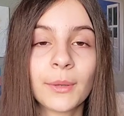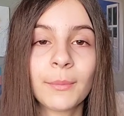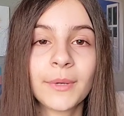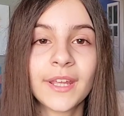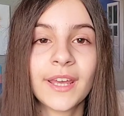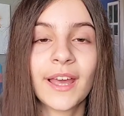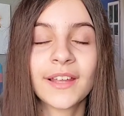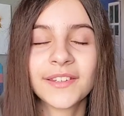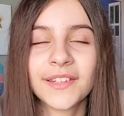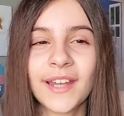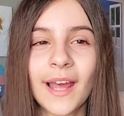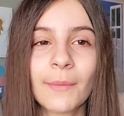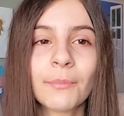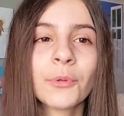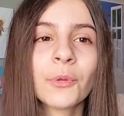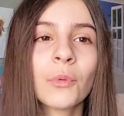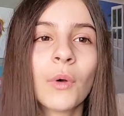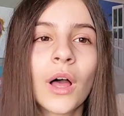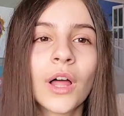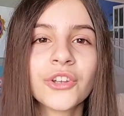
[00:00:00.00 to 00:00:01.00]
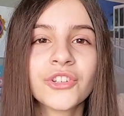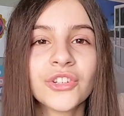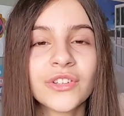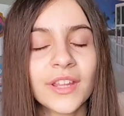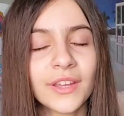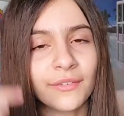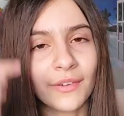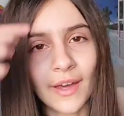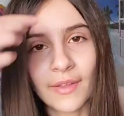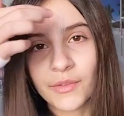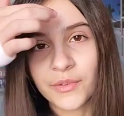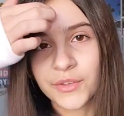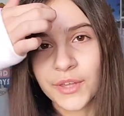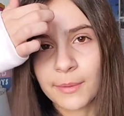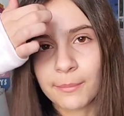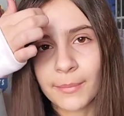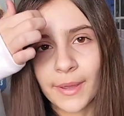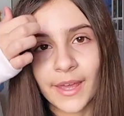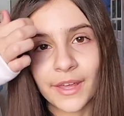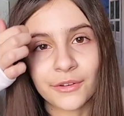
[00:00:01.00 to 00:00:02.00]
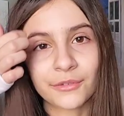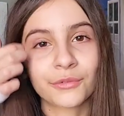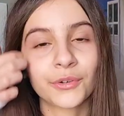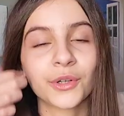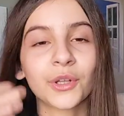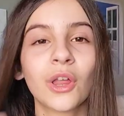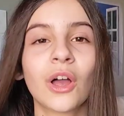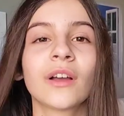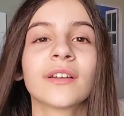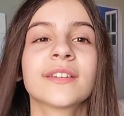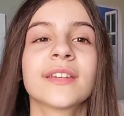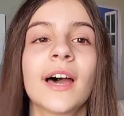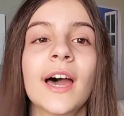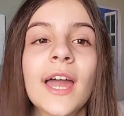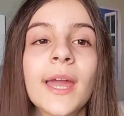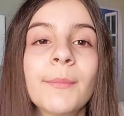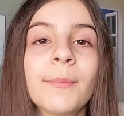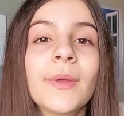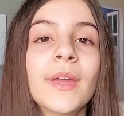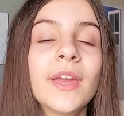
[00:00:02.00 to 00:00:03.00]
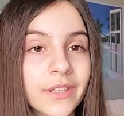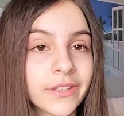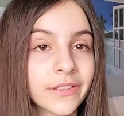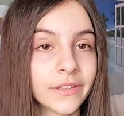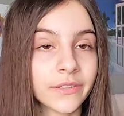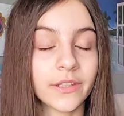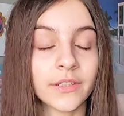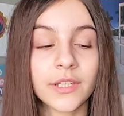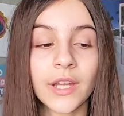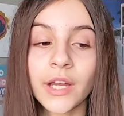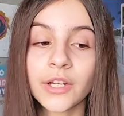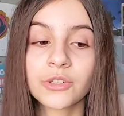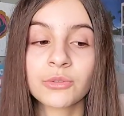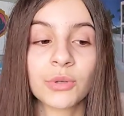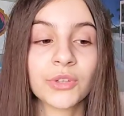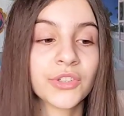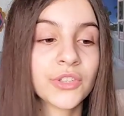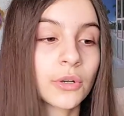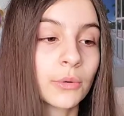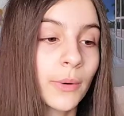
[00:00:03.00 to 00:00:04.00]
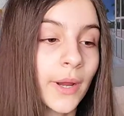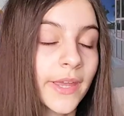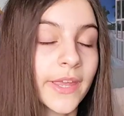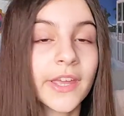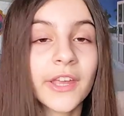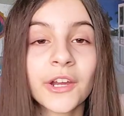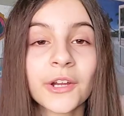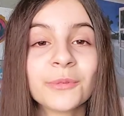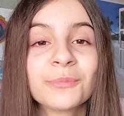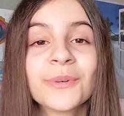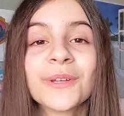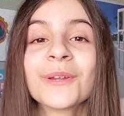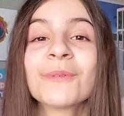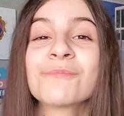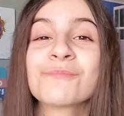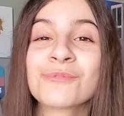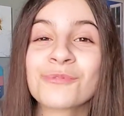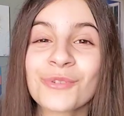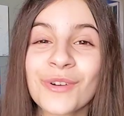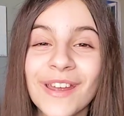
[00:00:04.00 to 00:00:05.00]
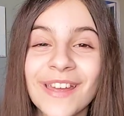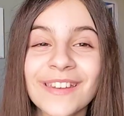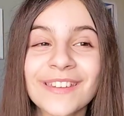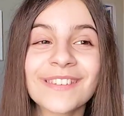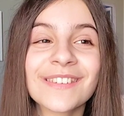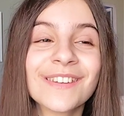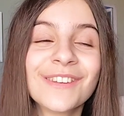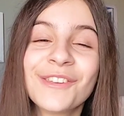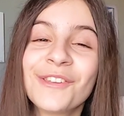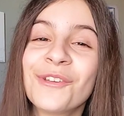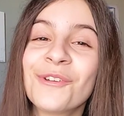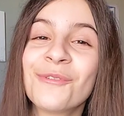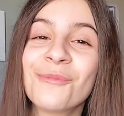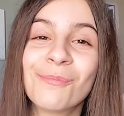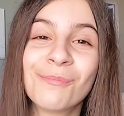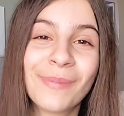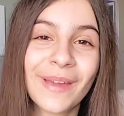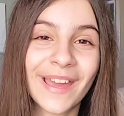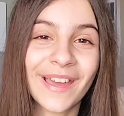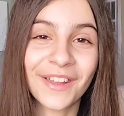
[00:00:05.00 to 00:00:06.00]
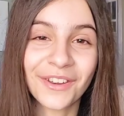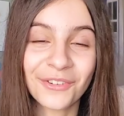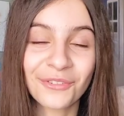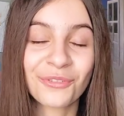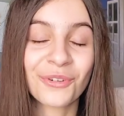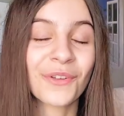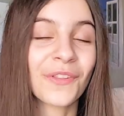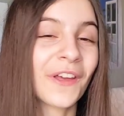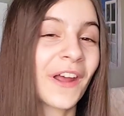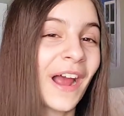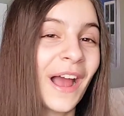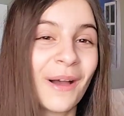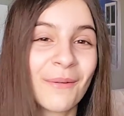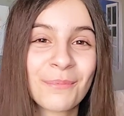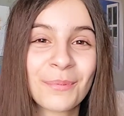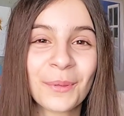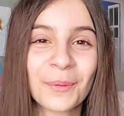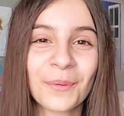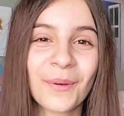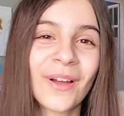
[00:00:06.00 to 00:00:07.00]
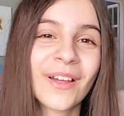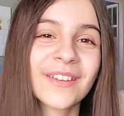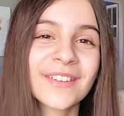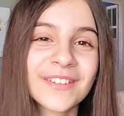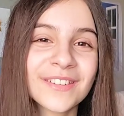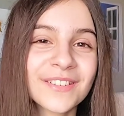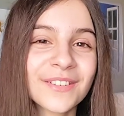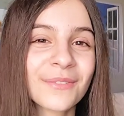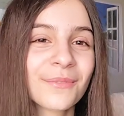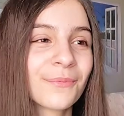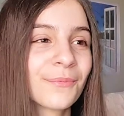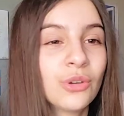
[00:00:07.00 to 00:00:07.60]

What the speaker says: somebody has an Apple Watch and they've had the same band for a long time. This is a tongue twister right here, but a brand new band for the Apple Watch.